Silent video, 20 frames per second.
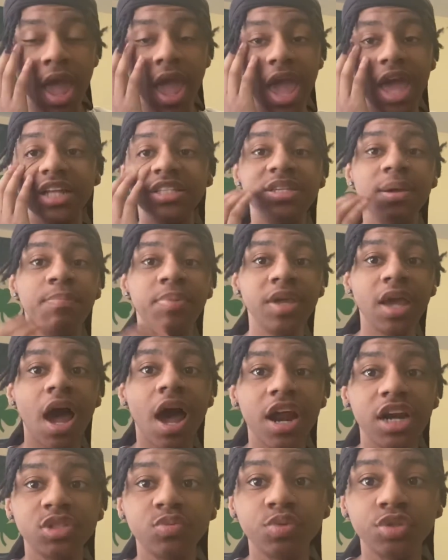And to be
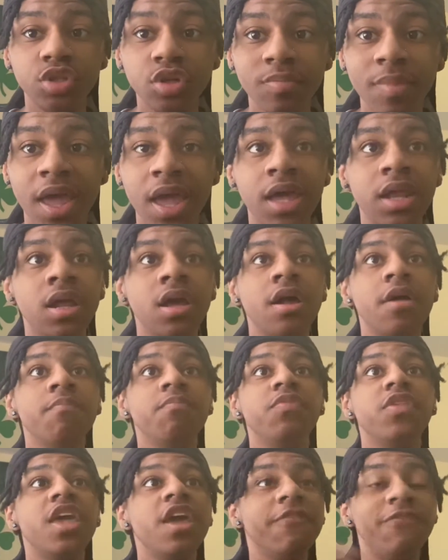honest with you, man,
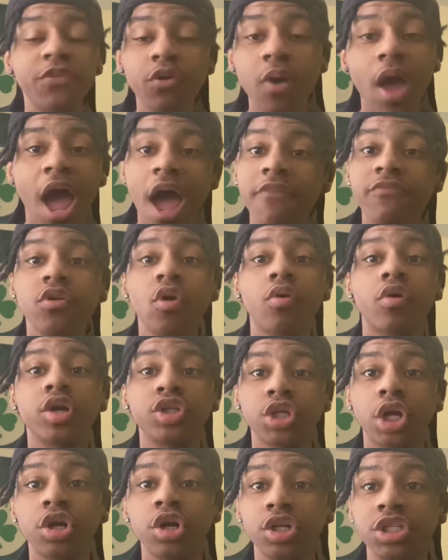if you have
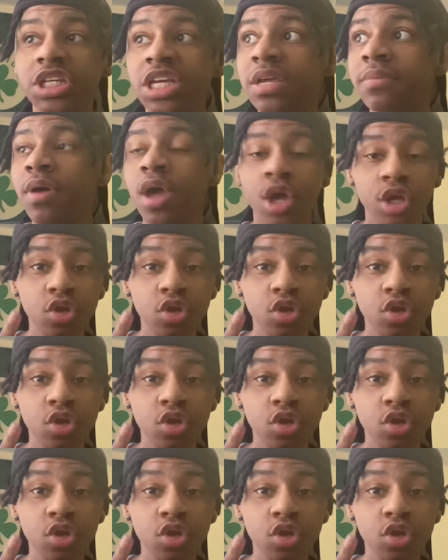Jokic on your team,